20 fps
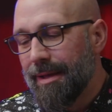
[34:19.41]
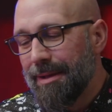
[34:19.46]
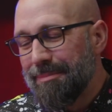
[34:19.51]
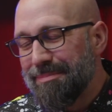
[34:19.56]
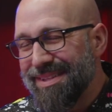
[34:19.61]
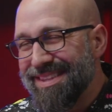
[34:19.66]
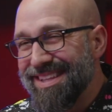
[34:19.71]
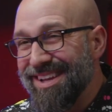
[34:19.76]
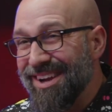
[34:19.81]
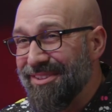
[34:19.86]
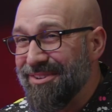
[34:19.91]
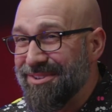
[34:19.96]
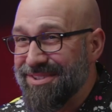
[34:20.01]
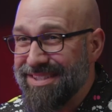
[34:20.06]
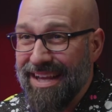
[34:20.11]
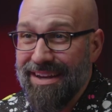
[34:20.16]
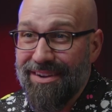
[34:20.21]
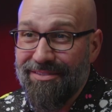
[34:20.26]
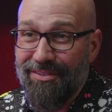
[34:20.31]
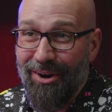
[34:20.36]
But the other
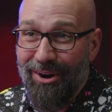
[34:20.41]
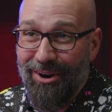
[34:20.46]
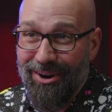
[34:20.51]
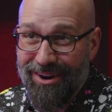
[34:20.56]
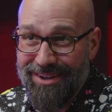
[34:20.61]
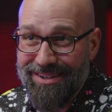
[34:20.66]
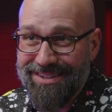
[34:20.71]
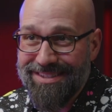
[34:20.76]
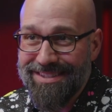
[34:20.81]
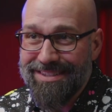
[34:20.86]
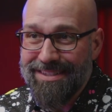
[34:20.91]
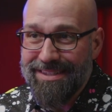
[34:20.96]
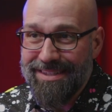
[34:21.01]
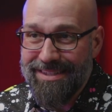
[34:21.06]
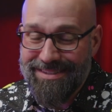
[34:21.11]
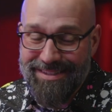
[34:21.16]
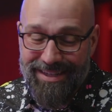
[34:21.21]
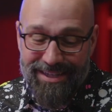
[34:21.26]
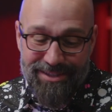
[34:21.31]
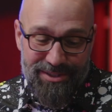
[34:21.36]
side of art,
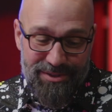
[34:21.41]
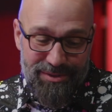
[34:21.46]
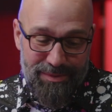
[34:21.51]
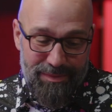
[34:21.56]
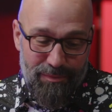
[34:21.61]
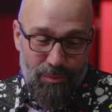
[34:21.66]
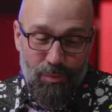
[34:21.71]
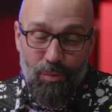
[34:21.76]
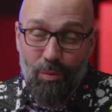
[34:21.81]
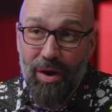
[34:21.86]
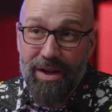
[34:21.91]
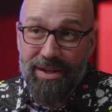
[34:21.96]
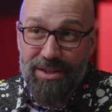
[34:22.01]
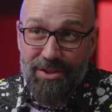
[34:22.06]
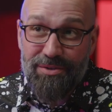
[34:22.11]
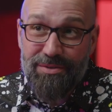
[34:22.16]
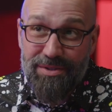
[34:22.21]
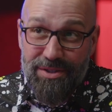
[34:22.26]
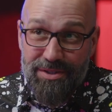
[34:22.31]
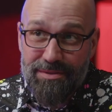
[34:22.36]
it's not just what
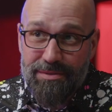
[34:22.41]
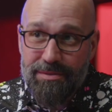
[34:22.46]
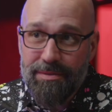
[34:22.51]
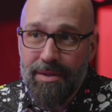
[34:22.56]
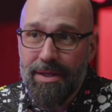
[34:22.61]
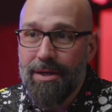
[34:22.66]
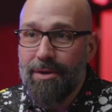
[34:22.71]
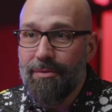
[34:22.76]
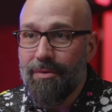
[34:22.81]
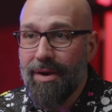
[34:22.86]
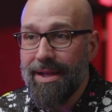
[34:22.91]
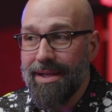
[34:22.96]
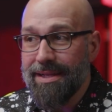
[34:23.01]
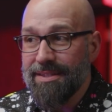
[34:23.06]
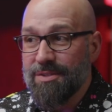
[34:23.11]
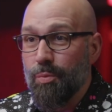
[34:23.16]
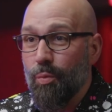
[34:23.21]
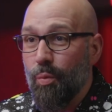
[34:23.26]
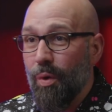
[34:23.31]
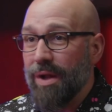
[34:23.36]
you do, right?
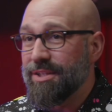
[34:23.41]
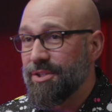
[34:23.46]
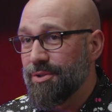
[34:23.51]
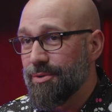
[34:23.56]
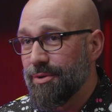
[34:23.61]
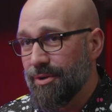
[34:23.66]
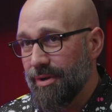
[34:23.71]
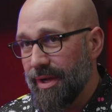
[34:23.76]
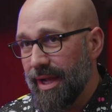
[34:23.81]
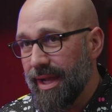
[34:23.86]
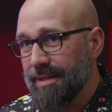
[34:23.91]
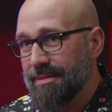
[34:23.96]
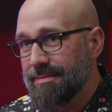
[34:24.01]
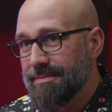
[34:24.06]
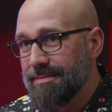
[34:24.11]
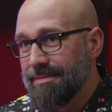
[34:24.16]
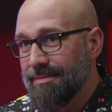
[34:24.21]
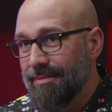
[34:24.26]
It's what you create.